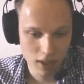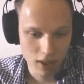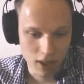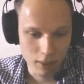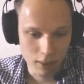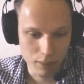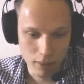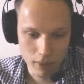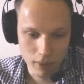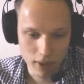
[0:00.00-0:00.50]
I
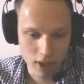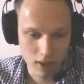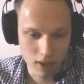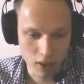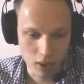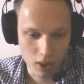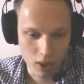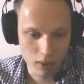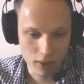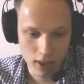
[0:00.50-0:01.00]
probably
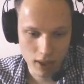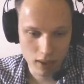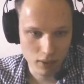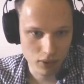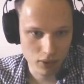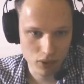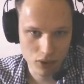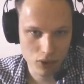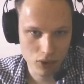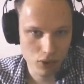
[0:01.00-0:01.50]
clock
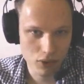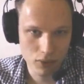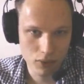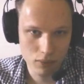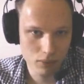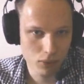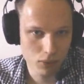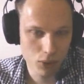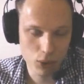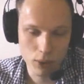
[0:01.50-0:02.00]
around
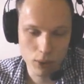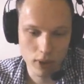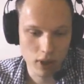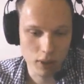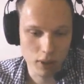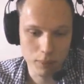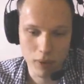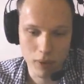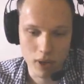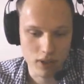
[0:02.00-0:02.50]

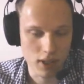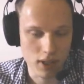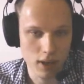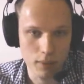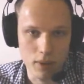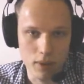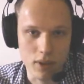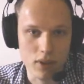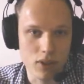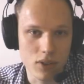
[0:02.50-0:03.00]
200 plus
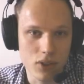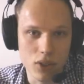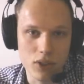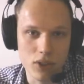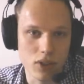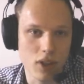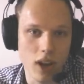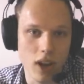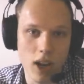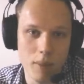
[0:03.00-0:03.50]
hours
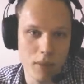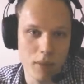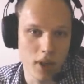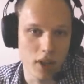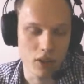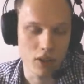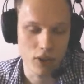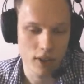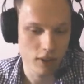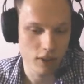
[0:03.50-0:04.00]
just climbing in
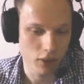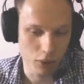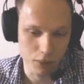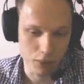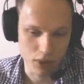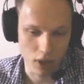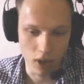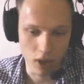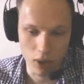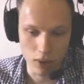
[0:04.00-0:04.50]
training rooms
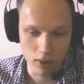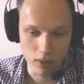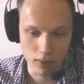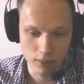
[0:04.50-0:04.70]
alone.